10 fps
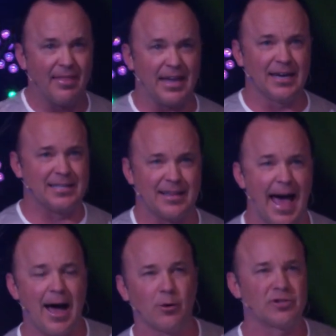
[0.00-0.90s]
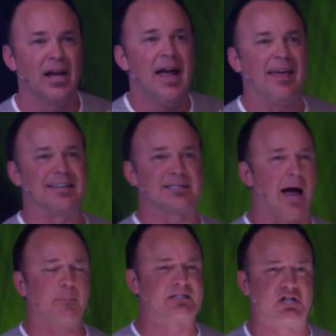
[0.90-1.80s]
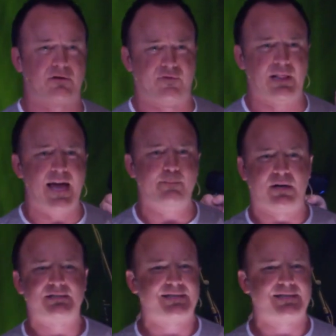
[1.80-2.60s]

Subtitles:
and they get to the house. And they stop at Chick-fil-A, but it's